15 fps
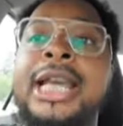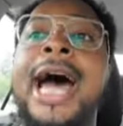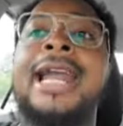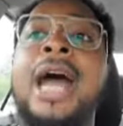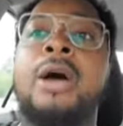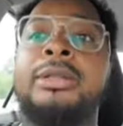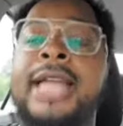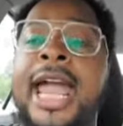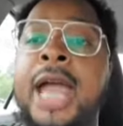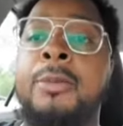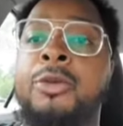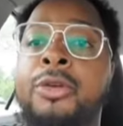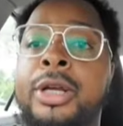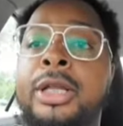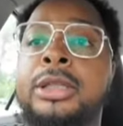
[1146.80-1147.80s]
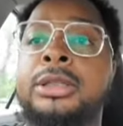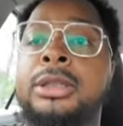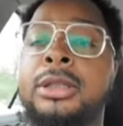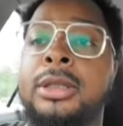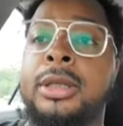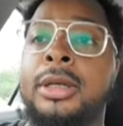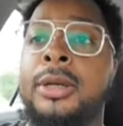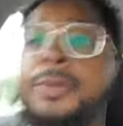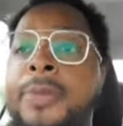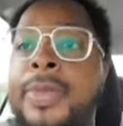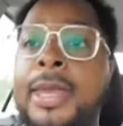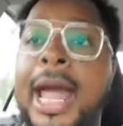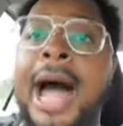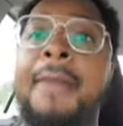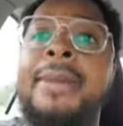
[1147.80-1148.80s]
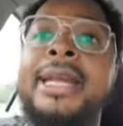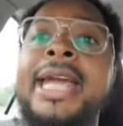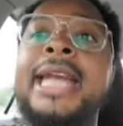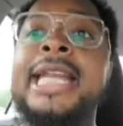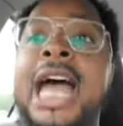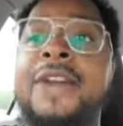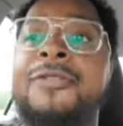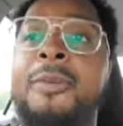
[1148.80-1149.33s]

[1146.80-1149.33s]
out Dame Grease. I'm gonna need that from